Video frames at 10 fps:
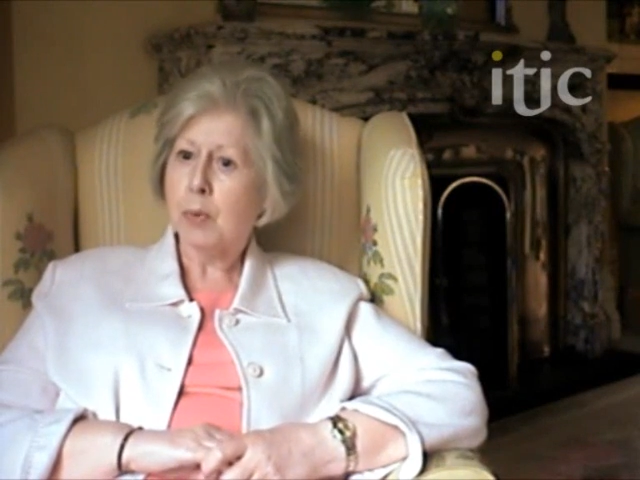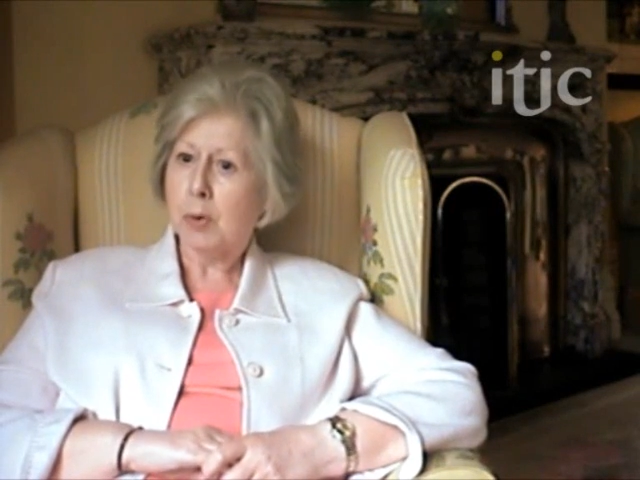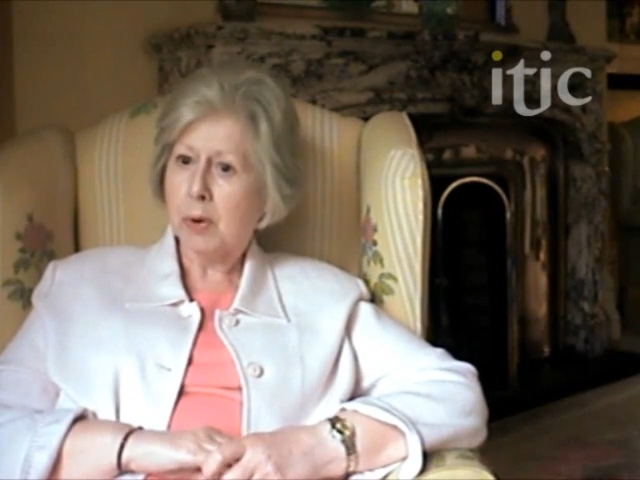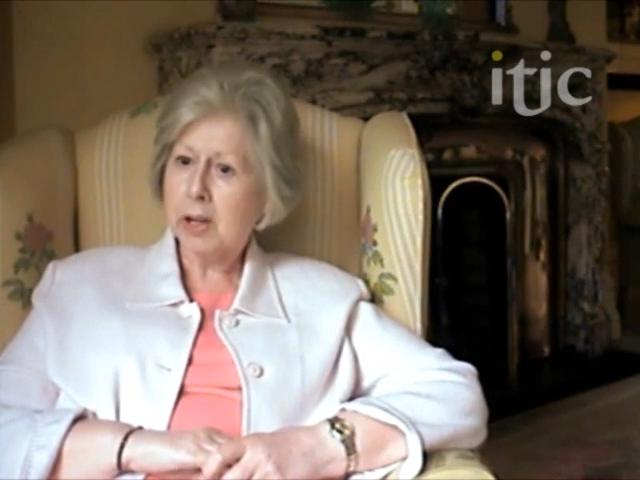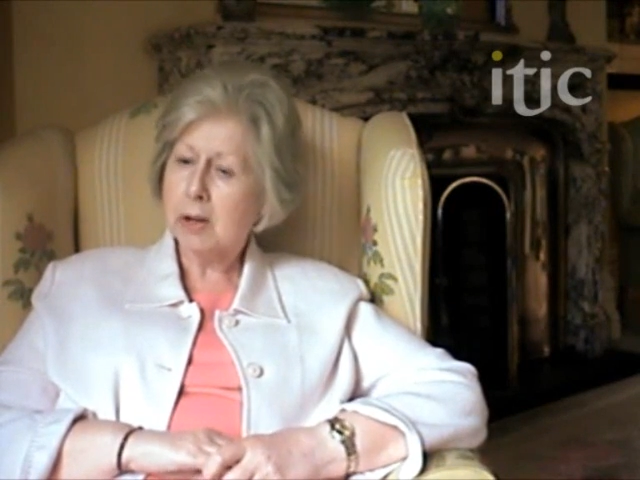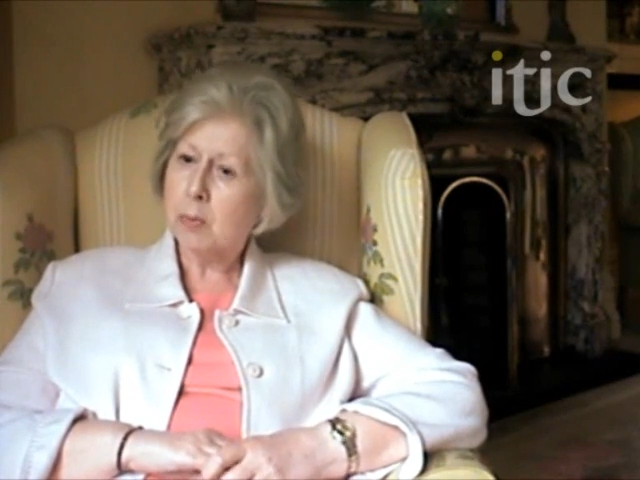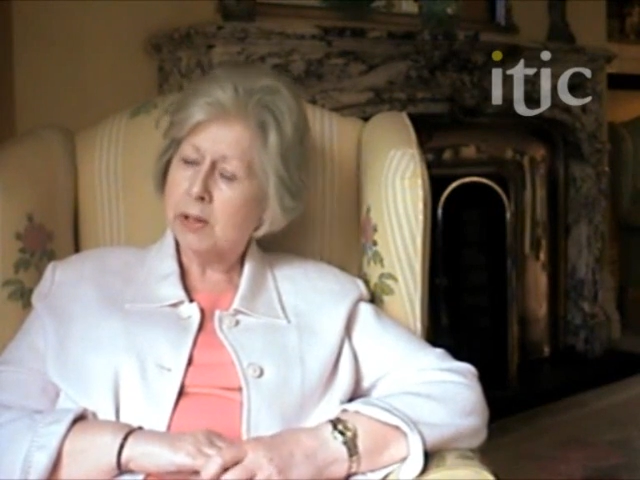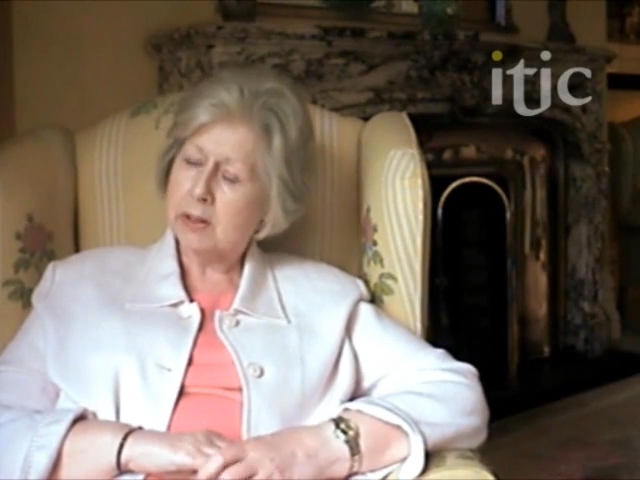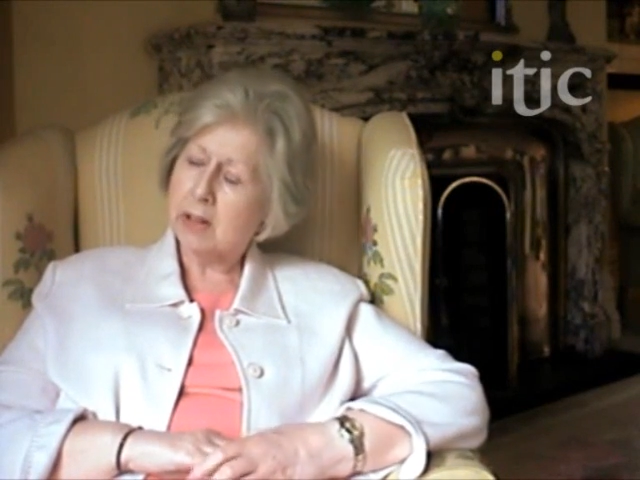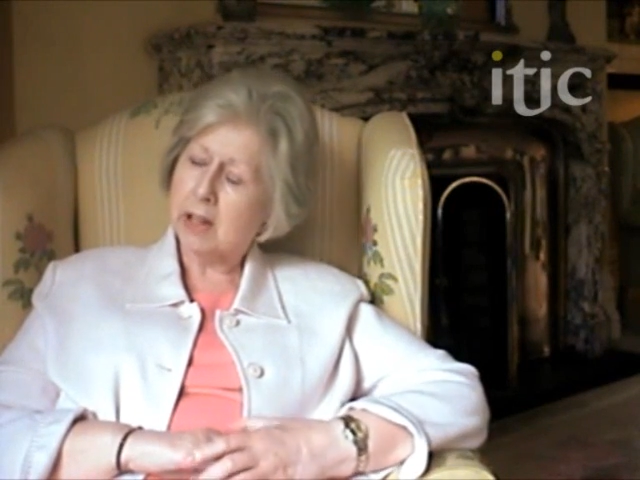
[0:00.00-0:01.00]
And we're working
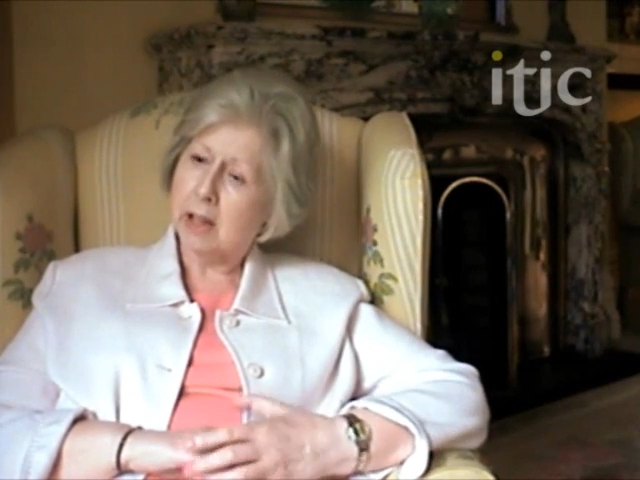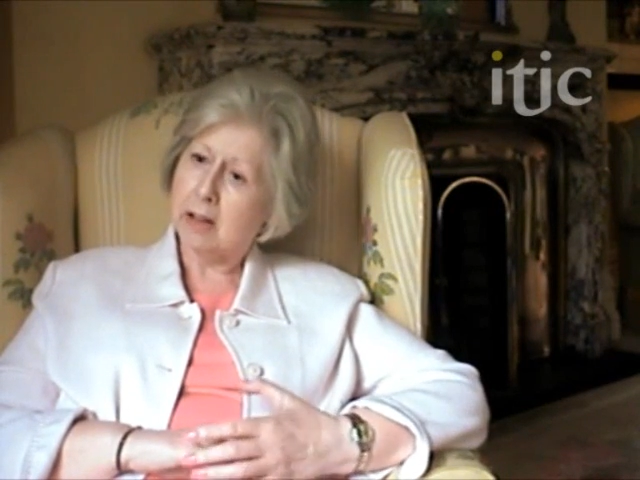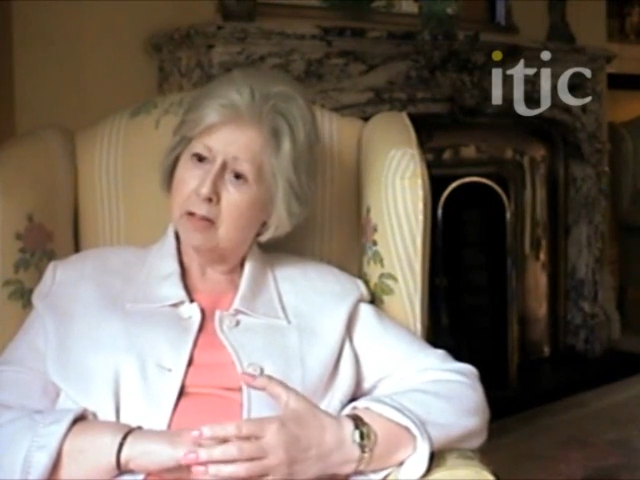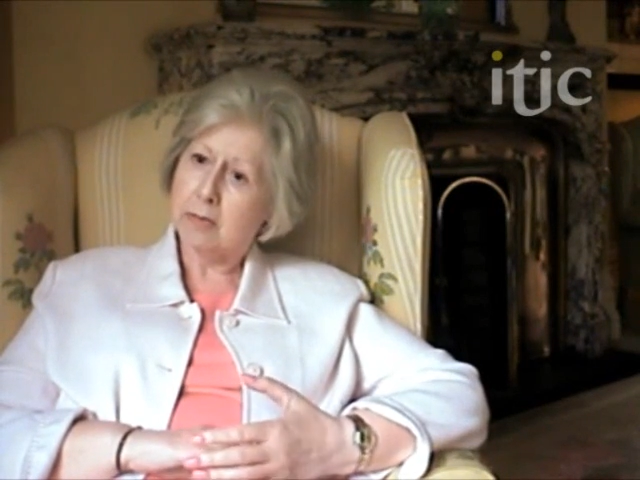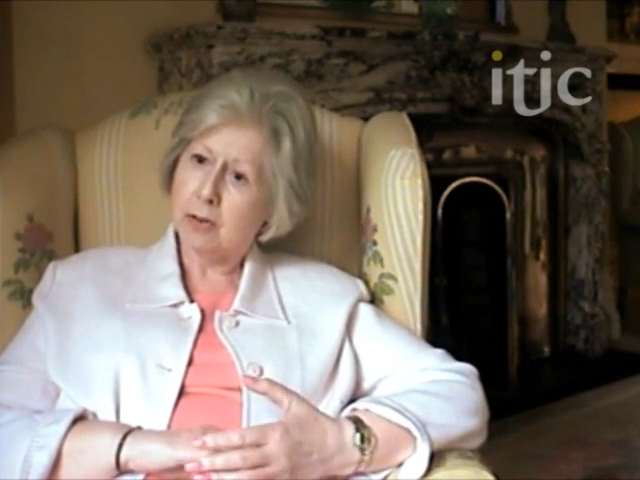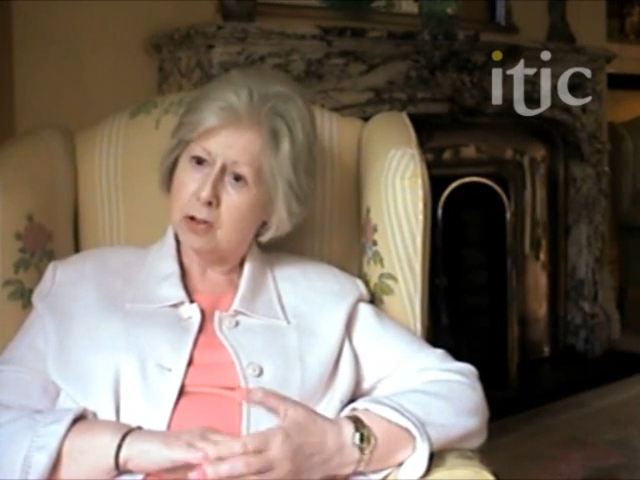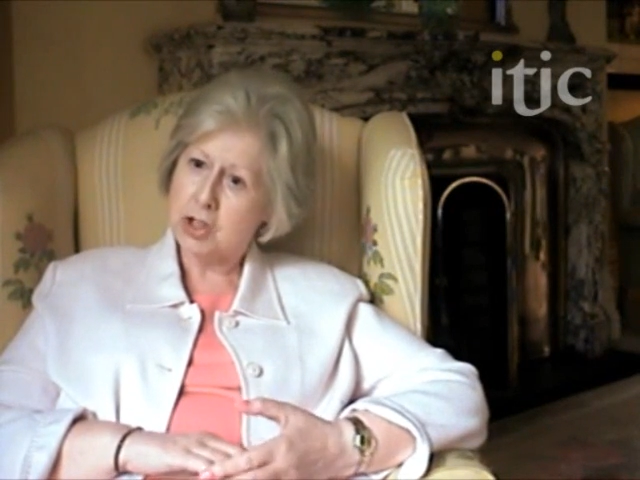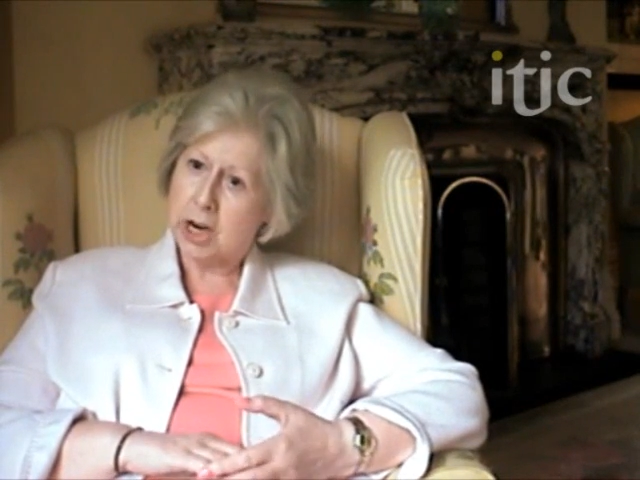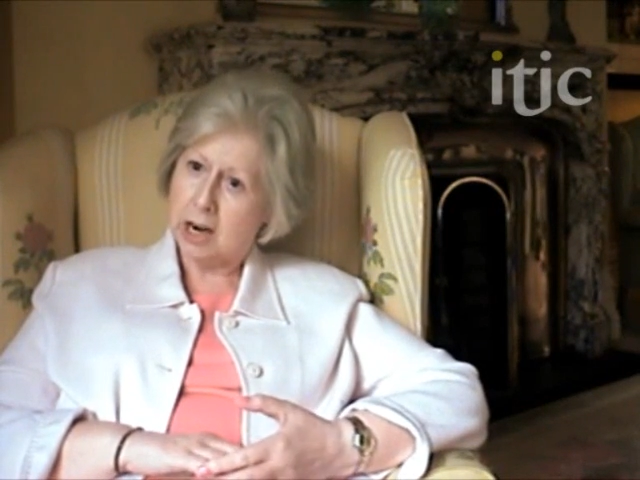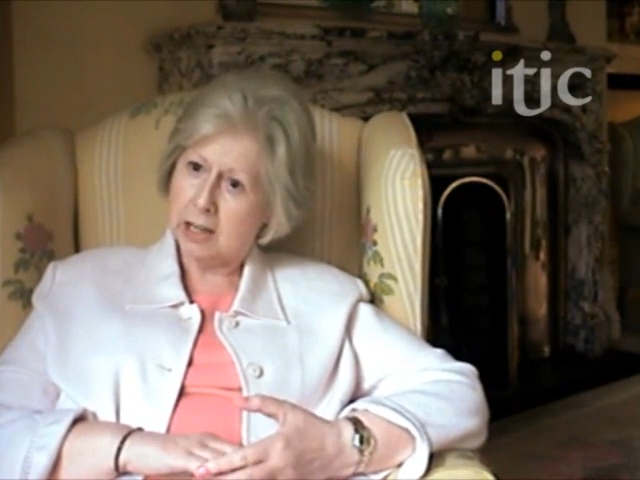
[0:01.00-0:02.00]
with
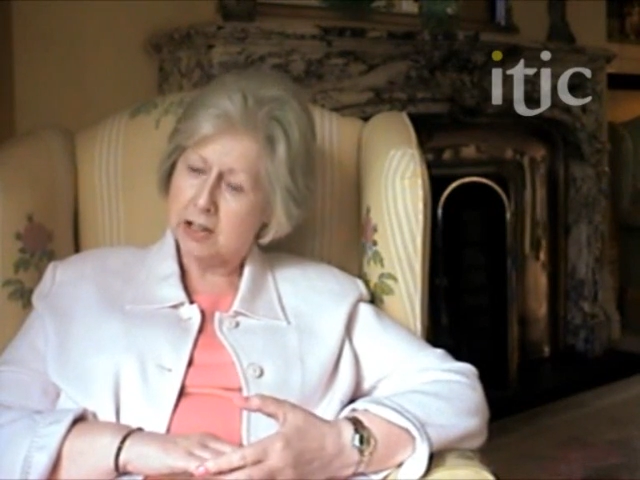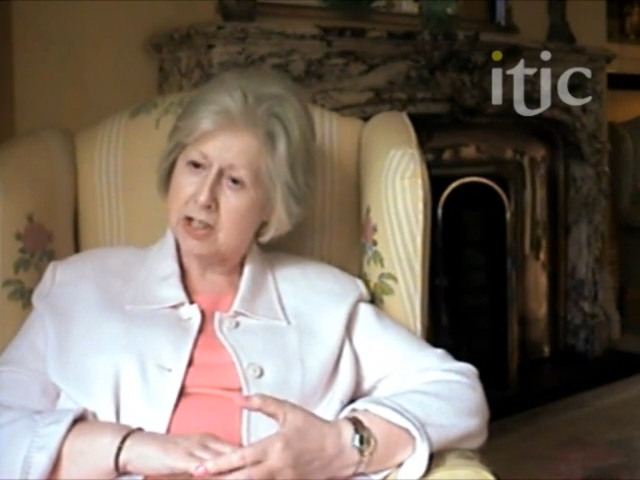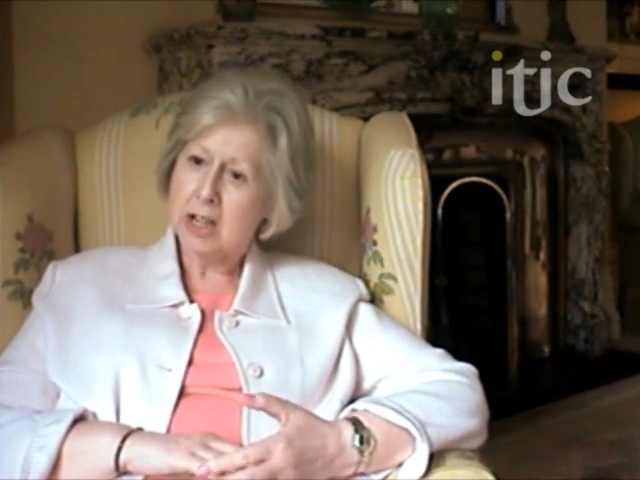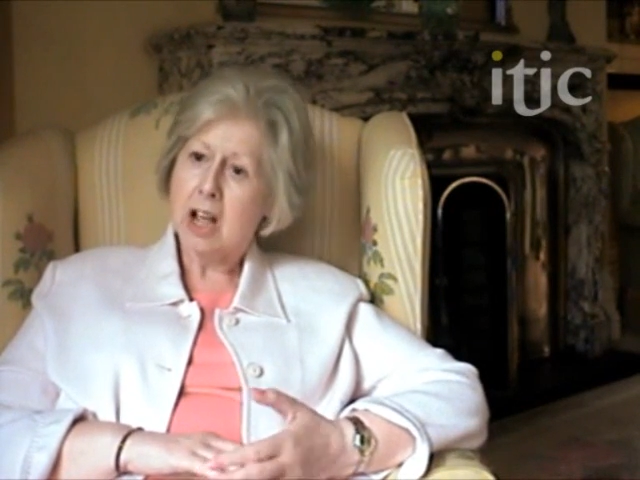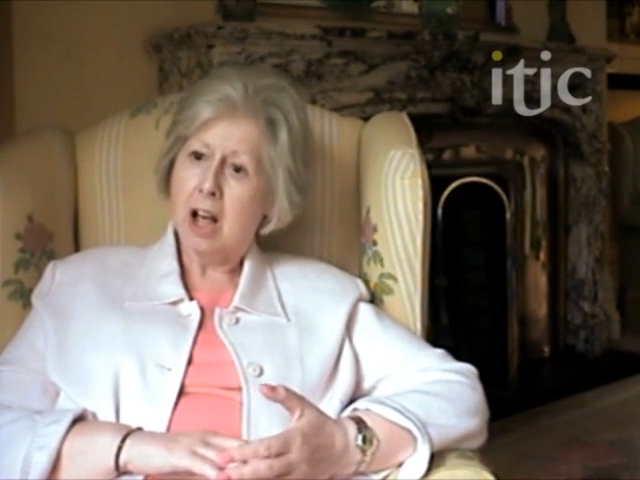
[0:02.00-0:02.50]
Fáilte Ireland